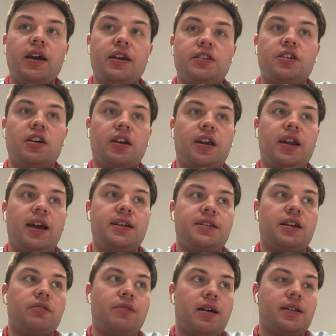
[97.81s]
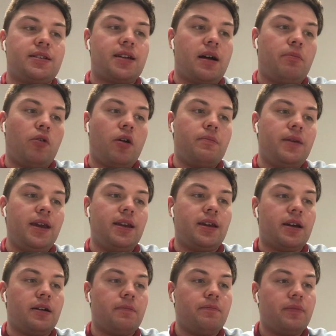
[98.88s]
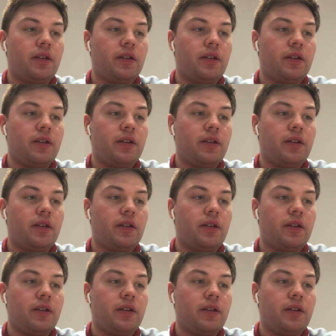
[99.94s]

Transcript: circulating around the tabloid media.